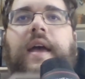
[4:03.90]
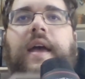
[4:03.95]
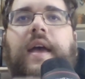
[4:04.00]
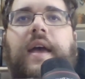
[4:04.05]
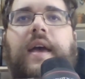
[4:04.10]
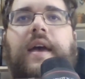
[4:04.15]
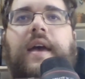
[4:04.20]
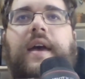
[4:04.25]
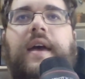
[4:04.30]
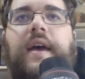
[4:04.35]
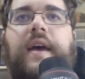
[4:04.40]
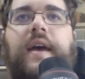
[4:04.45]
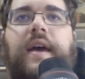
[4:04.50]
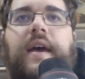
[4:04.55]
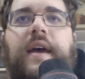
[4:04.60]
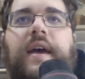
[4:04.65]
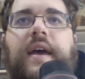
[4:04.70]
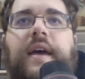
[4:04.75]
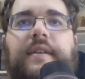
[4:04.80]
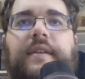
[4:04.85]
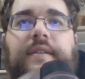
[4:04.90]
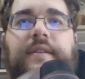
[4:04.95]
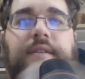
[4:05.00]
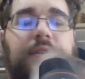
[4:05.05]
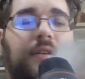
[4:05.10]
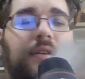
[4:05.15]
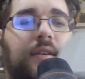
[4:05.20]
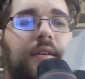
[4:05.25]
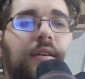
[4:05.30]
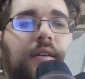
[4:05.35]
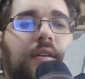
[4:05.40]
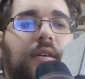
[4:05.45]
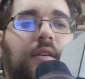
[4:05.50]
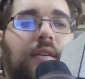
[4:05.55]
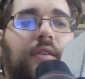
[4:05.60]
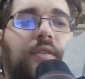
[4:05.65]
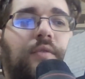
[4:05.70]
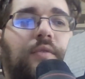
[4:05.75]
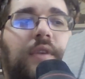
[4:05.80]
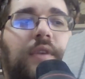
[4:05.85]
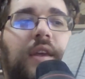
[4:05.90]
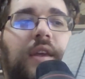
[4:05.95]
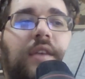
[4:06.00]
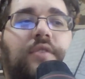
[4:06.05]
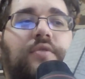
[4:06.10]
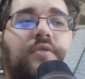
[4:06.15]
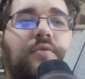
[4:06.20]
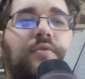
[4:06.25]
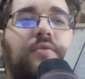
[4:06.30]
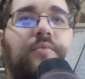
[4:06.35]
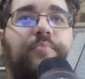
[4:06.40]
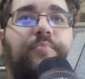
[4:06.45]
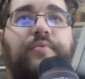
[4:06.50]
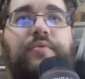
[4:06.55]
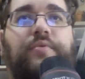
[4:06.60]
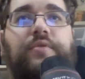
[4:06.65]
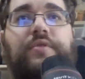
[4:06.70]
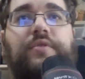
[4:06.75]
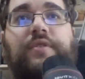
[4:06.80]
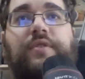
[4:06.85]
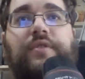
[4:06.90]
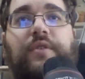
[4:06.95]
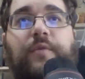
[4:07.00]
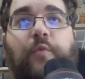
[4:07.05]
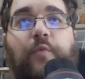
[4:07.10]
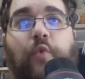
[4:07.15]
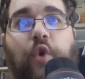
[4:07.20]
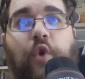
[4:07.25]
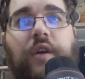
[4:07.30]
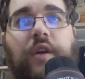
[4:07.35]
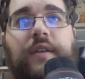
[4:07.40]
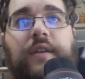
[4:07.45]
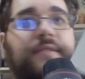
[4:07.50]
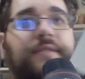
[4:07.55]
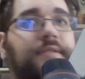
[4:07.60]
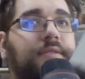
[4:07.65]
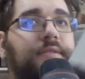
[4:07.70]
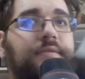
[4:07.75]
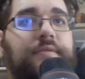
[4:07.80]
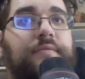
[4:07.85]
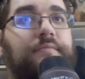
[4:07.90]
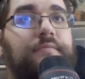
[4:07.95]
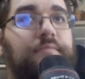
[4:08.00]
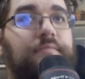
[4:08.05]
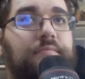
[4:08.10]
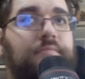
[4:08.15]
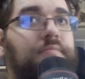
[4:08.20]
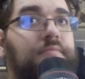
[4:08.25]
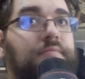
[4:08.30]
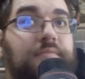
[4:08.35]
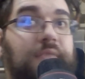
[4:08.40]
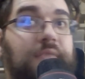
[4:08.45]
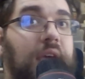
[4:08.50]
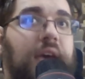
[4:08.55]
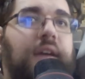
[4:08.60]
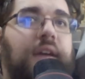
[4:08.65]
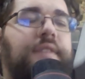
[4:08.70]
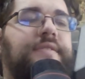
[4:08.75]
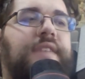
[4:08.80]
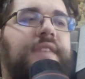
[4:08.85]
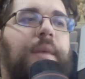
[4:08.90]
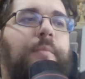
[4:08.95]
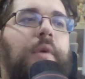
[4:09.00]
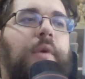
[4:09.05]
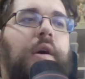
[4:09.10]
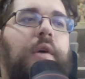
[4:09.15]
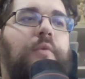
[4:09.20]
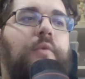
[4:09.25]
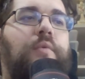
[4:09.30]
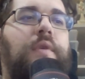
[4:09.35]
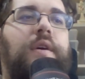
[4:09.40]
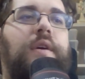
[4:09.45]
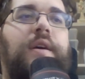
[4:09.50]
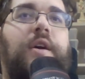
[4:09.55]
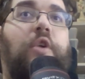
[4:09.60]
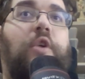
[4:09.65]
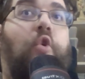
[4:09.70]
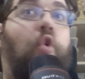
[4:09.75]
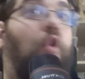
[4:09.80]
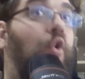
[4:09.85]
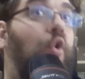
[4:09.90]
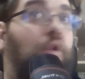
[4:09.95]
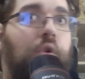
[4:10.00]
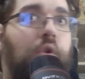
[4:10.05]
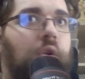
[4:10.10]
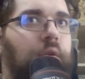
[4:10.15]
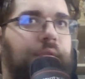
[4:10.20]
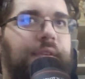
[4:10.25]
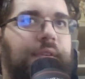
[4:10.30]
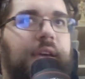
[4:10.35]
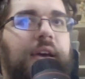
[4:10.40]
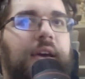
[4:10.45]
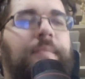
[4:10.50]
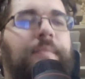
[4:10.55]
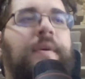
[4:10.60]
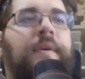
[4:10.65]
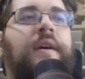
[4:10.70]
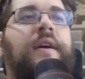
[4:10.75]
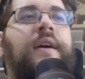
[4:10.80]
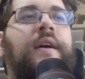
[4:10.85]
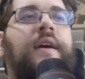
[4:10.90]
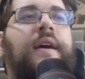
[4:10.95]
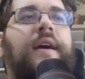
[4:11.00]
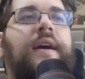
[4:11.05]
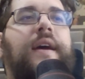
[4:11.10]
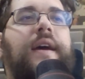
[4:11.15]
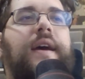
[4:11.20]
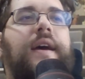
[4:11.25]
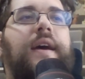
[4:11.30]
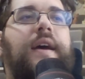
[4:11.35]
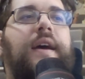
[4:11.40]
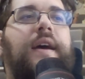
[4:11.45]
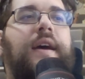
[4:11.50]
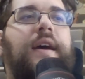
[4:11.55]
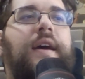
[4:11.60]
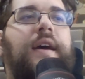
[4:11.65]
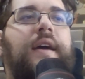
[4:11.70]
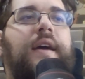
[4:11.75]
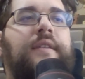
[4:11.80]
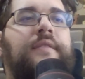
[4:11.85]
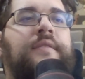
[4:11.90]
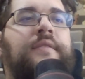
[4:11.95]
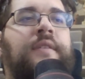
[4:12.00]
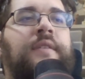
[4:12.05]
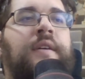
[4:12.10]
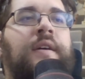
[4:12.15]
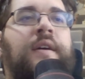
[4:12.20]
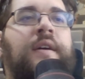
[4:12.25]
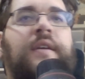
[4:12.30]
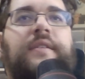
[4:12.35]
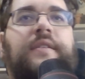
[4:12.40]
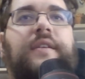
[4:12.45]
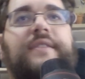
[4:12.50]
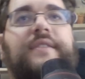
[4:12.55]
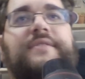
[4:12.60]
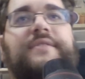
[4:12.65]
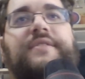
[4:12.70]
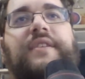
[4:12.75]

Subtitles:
and you need to put the walls there somehow, all of them. And there is